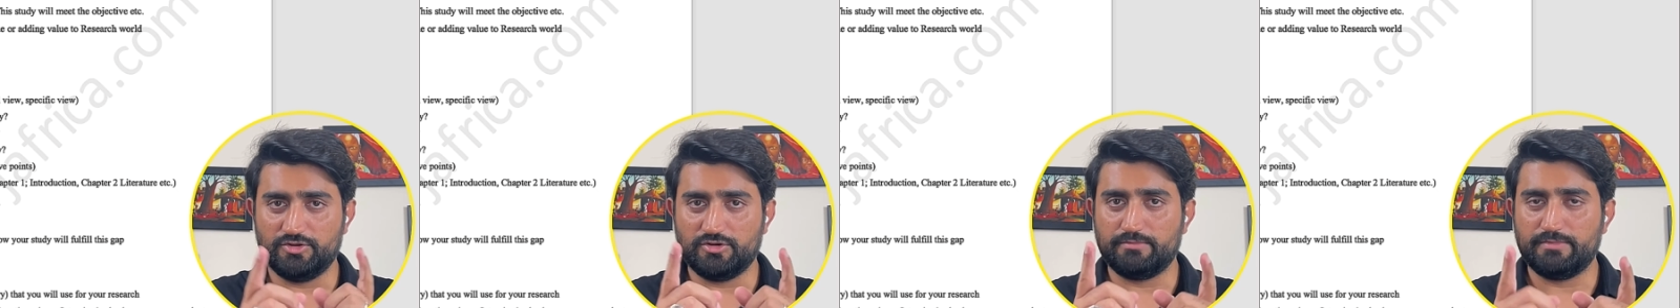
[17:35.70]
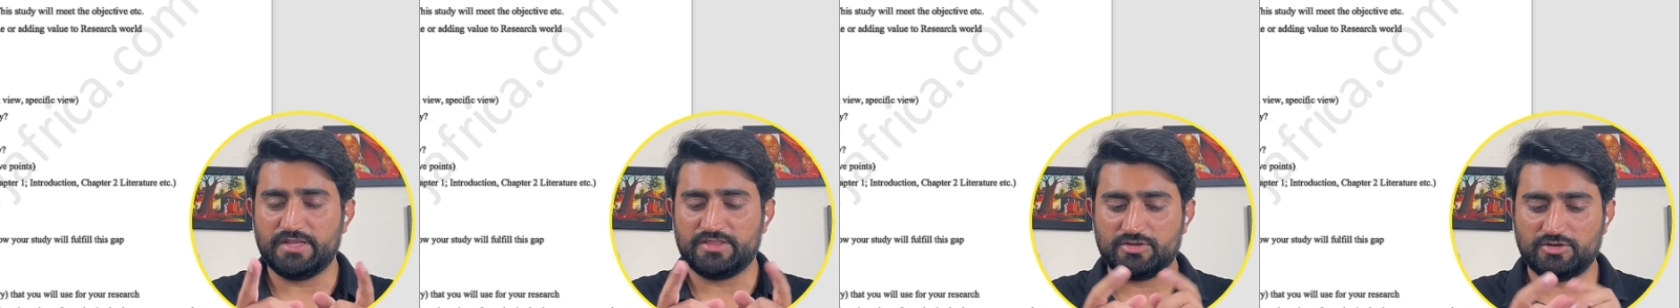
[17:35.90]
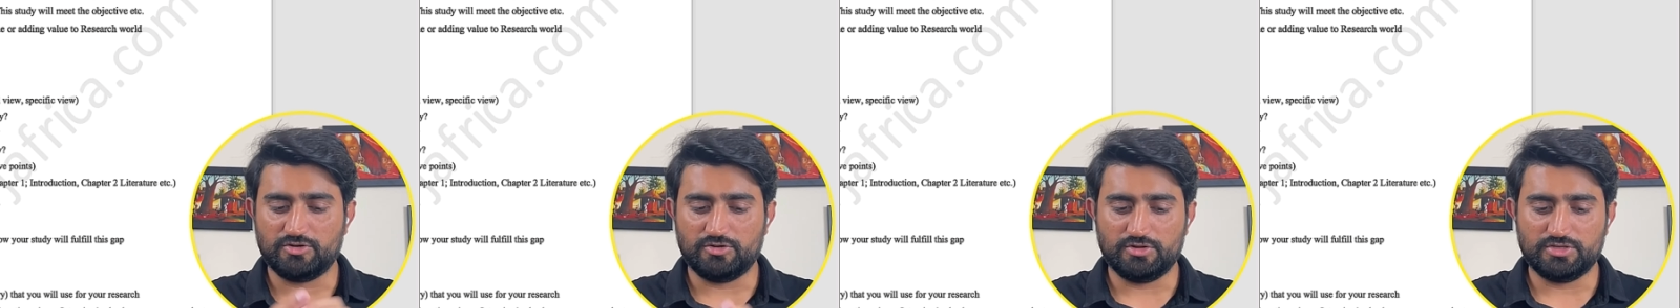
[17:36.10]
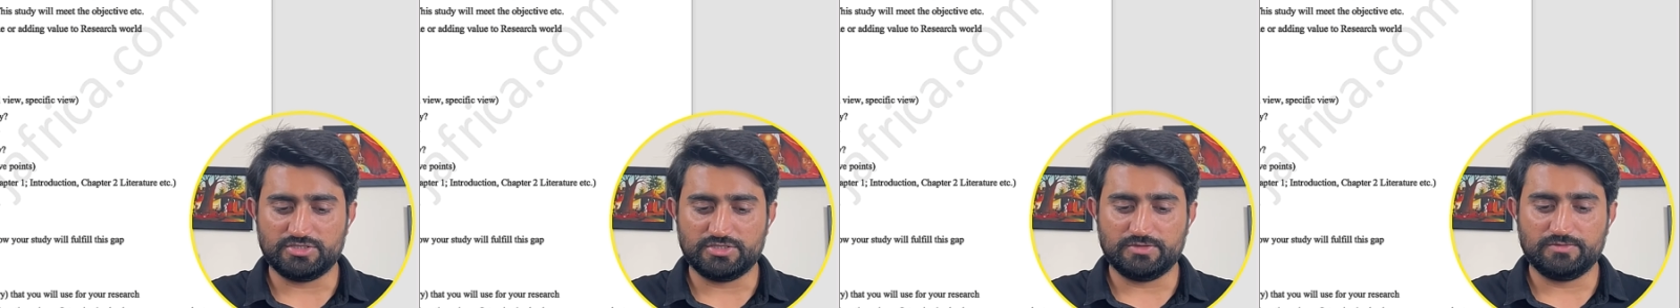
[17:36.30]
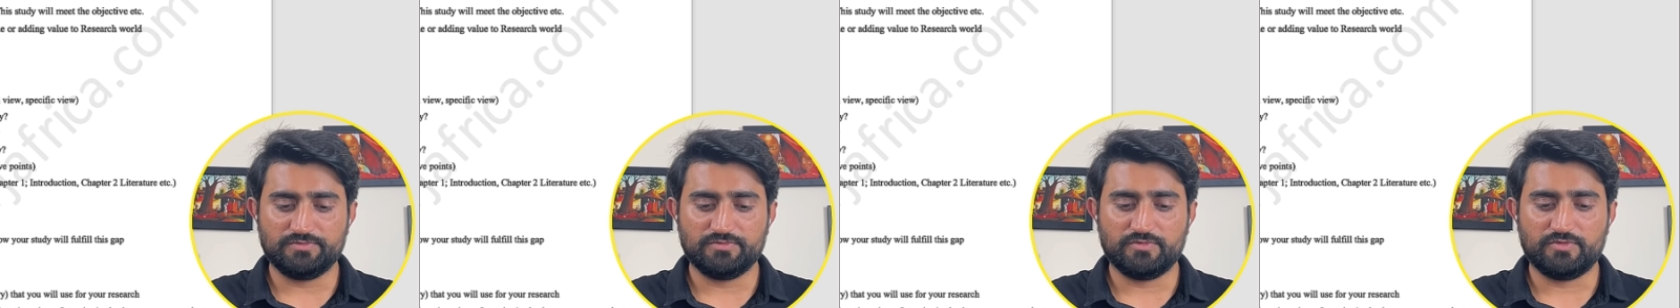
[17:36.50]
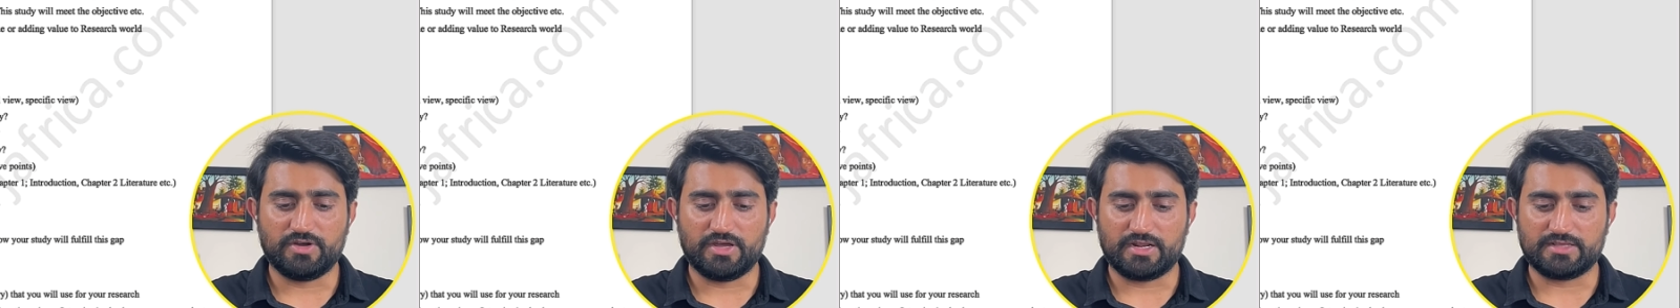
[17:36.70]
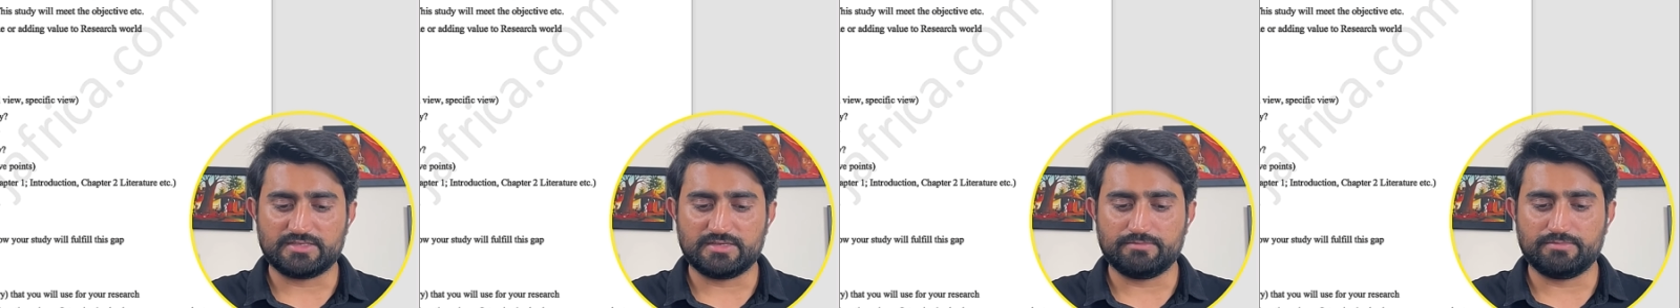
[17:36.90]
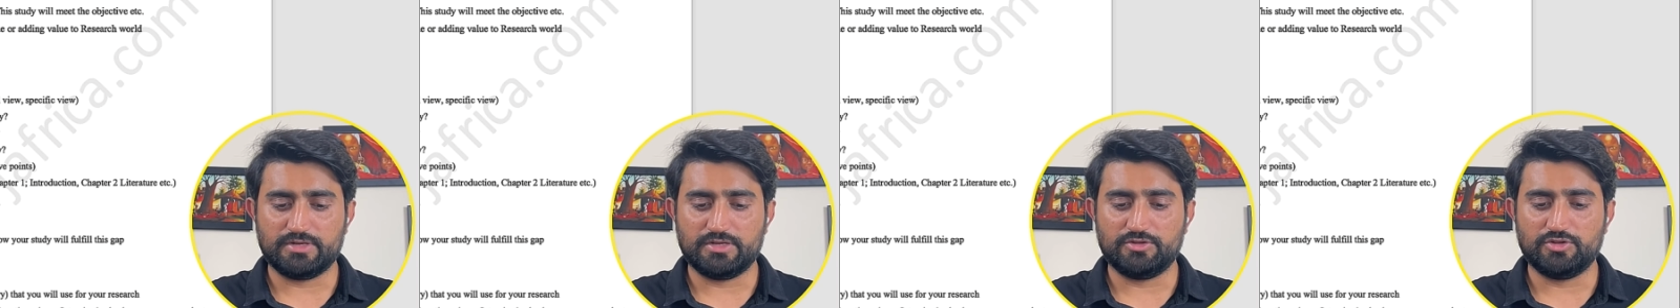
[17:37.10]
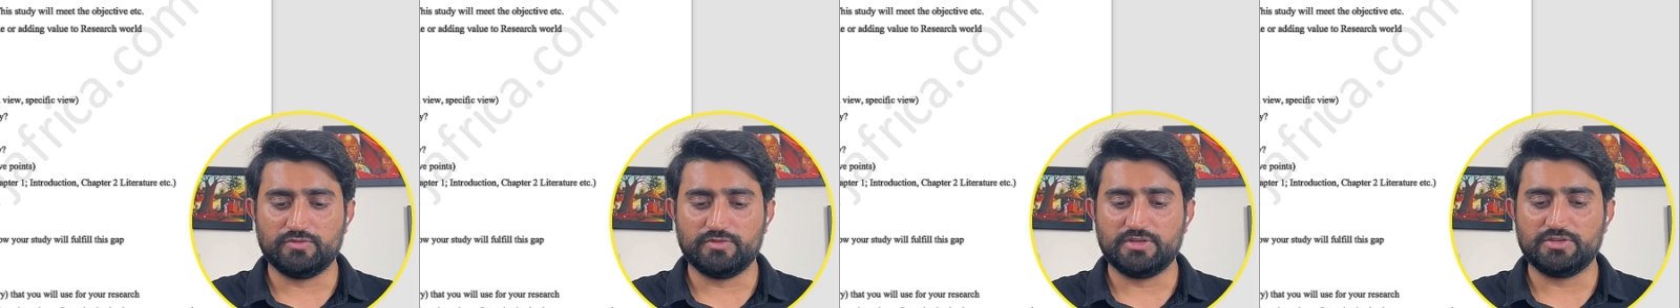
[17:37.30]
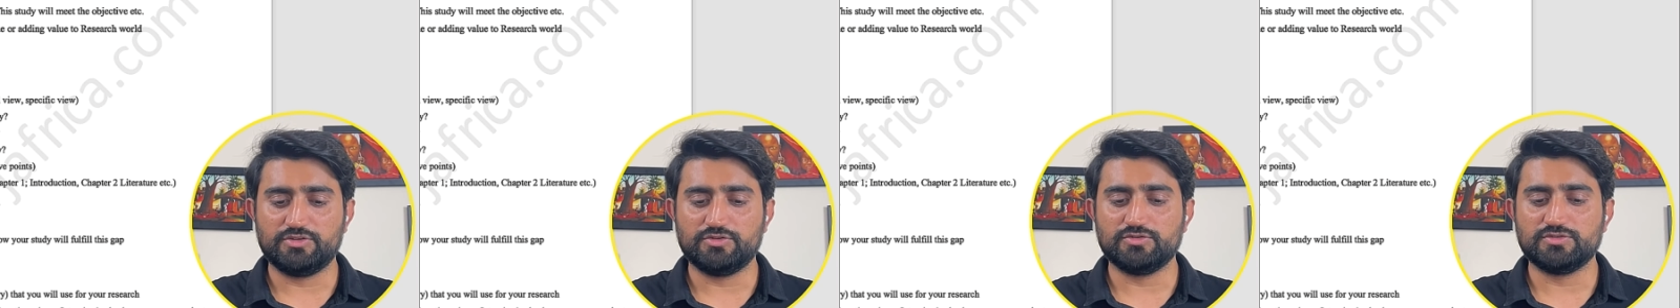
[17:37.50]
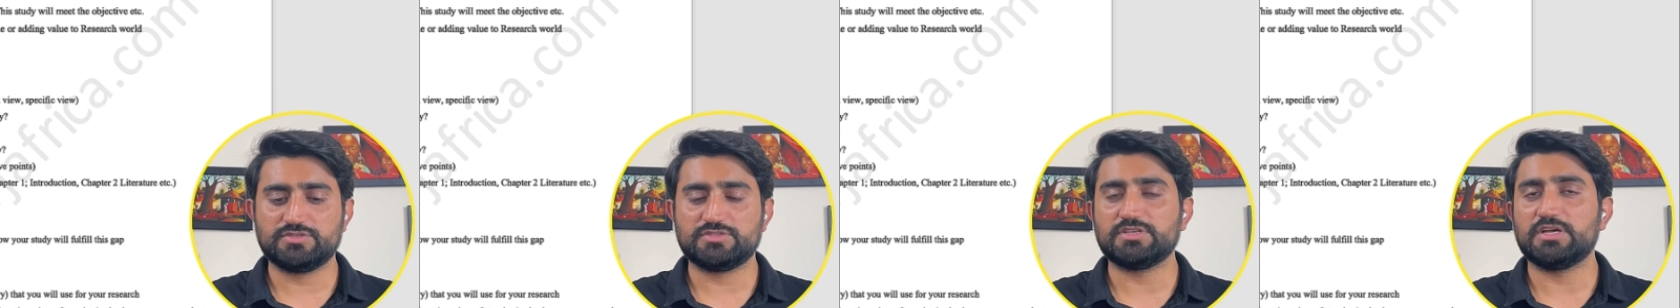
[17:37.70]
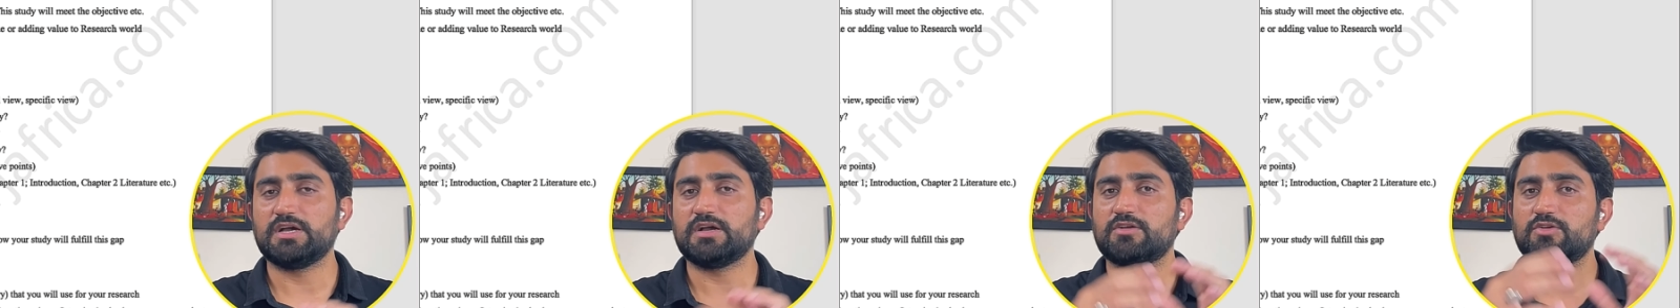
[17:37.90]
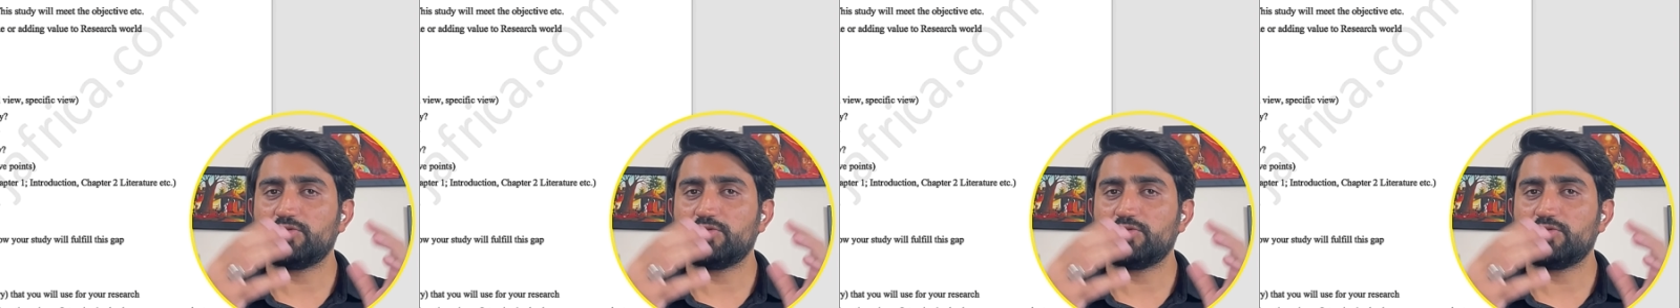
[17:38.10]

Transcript: methodology. For example, you will use the